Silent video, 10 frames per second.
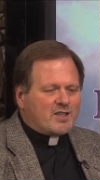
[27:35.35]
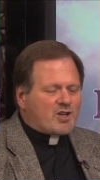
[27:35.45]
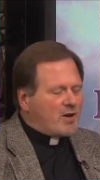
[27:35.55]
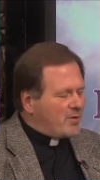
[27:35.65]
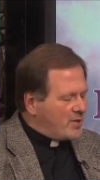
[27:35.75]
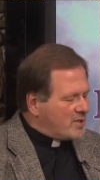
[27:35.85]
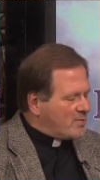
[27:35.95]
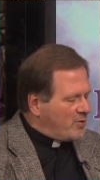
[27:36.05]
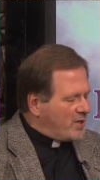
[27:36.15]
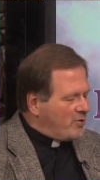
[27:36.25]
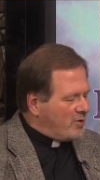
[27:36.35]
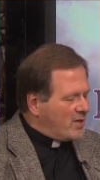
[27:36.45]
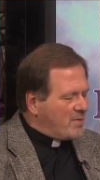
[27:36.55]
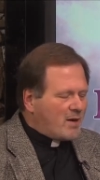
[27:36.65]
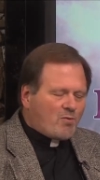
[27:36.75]
talk with you this morning,
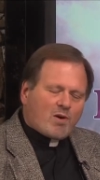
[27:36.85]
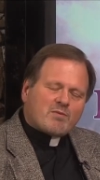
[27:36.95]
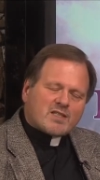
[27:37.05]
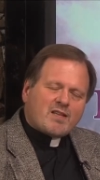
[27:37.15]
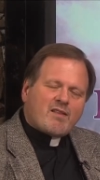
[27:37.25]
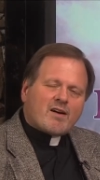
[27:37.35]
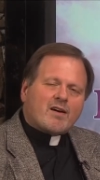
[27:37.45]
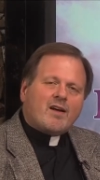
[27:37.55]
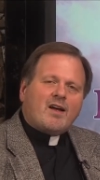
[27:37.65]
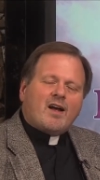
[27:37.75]
Gordon, about what was in there.